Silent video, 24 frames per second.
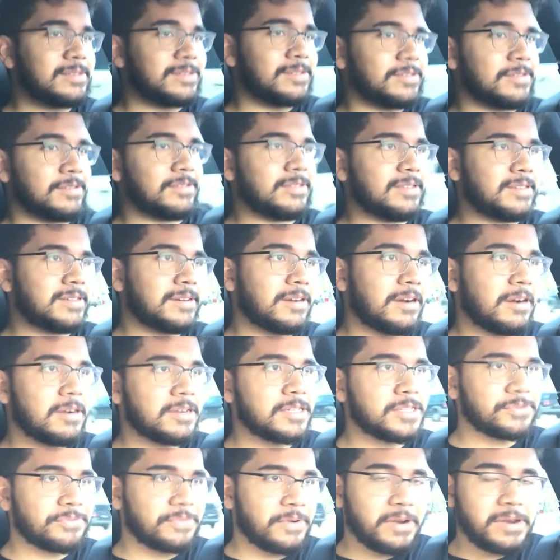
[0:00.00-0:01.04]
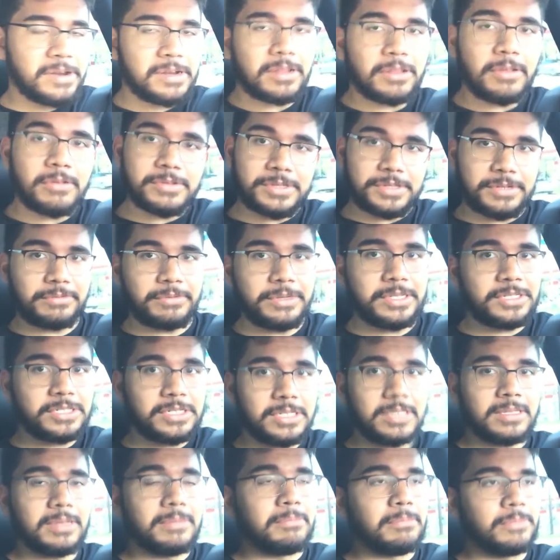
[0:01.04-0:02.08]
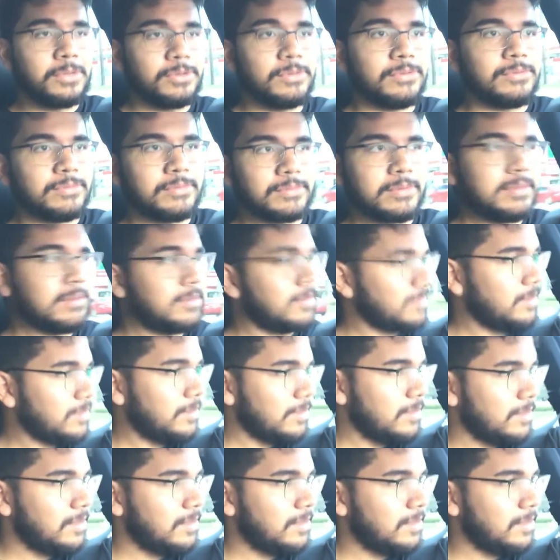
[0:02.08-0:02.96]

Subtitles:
So this car is very close to reaching the moon.